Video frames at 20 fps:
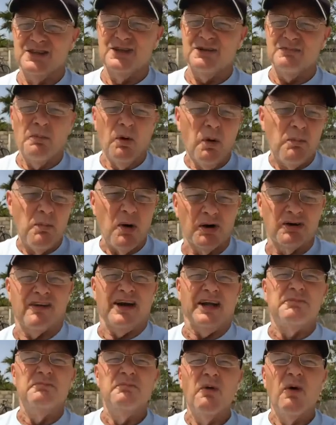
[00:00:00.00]

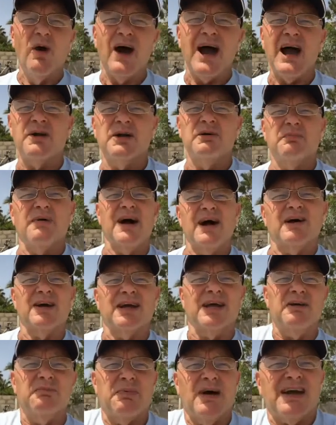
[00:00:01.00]
motivated, more out and about,
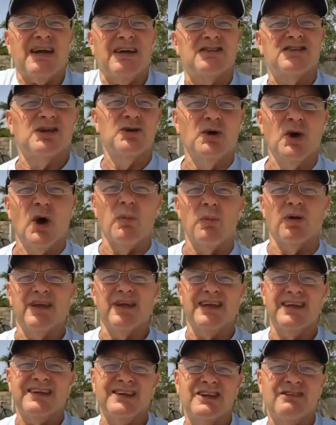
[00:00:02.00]
getting back into normal.
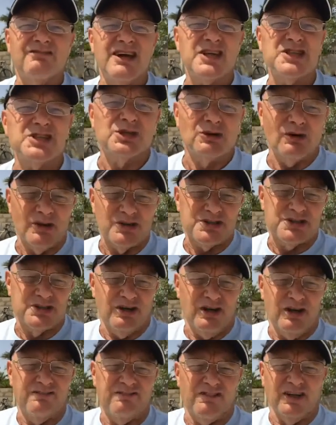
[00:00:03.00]
The restaurants
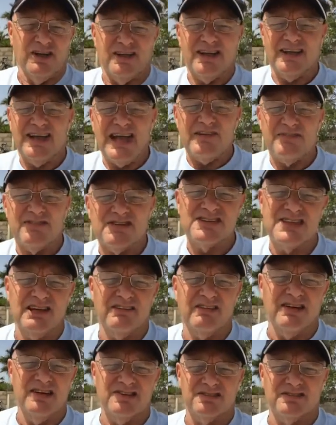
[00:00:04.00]
are fuller, the
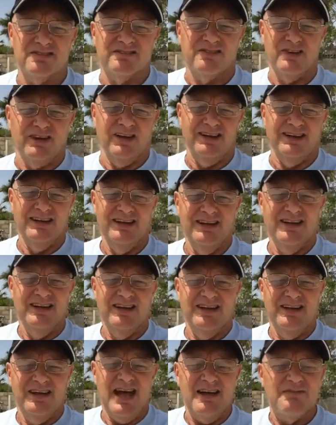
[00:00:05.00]
cafeterias are fuller.
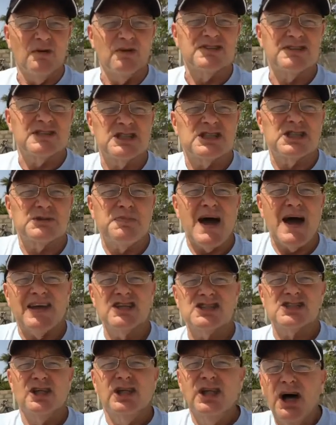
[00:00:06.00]

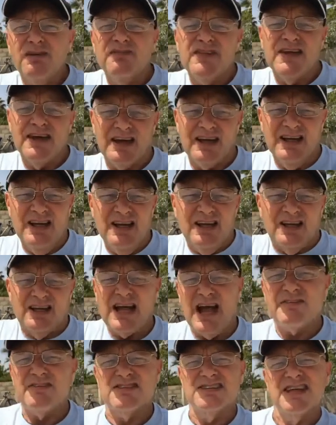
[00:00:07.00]
Spanish love their
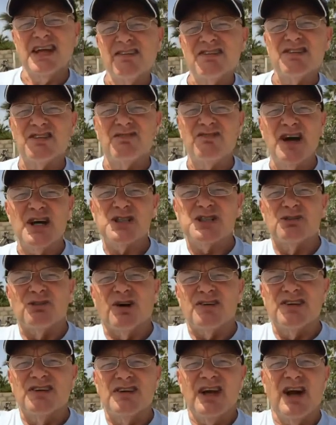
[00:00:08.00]
cafeterias and
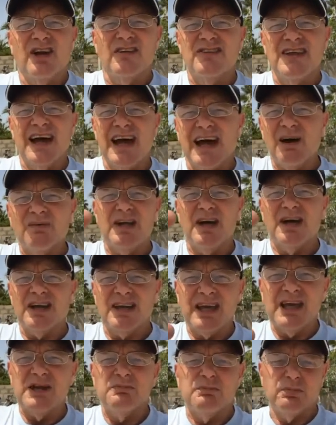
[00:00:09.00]
restaurants, and now they're
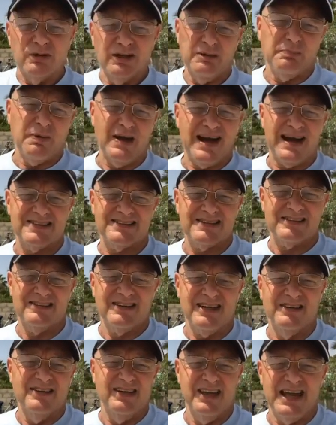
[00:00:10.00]
getting pretty packed
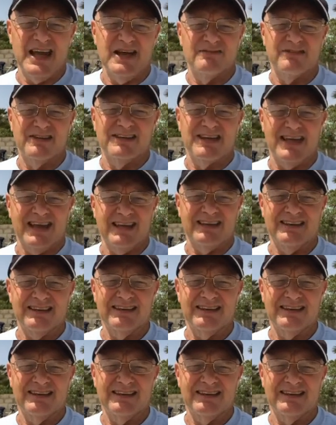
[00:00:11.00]
nearly every day.